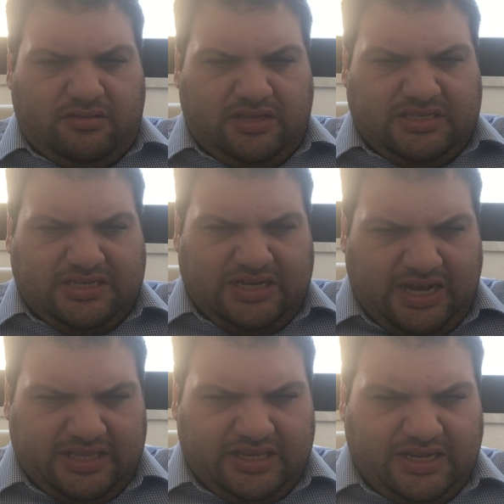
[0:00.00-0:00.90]
these
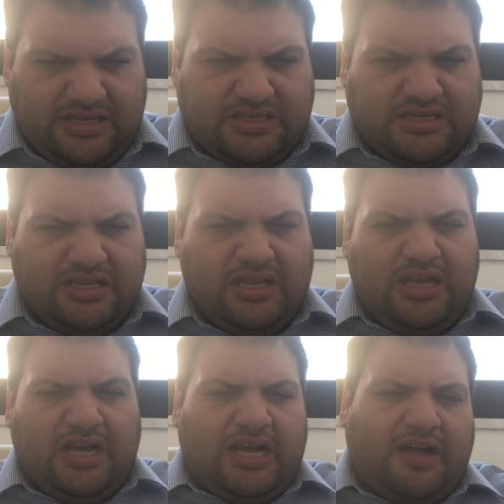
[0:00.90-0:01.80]
guidelines
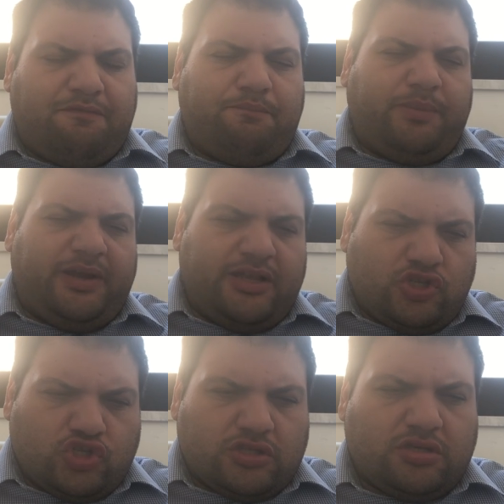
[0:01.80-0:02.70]
have
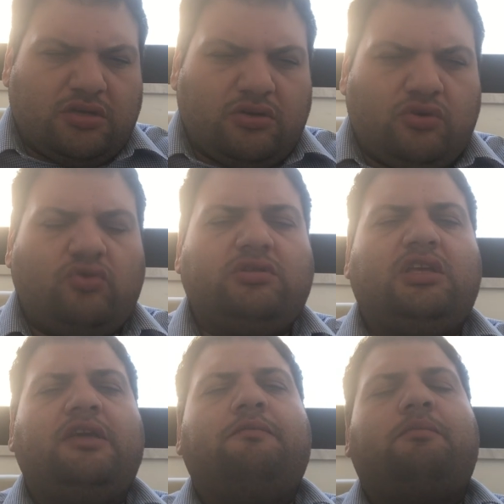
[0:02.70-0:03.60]
pledged
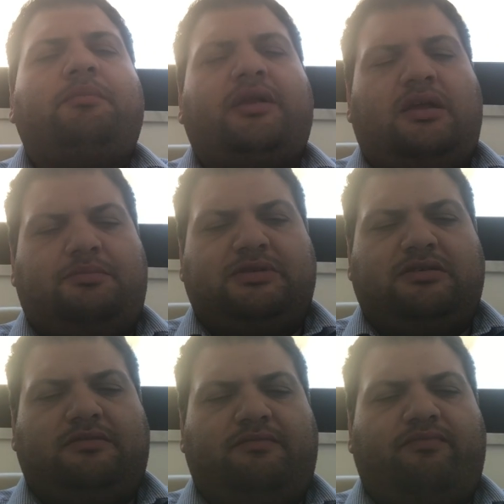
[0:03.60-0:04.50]
not give
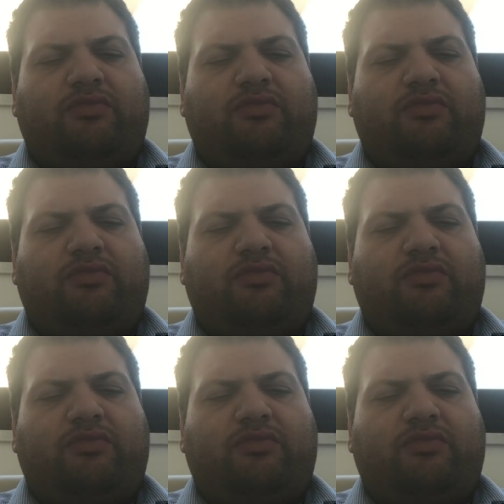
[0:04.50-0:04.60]
bribes.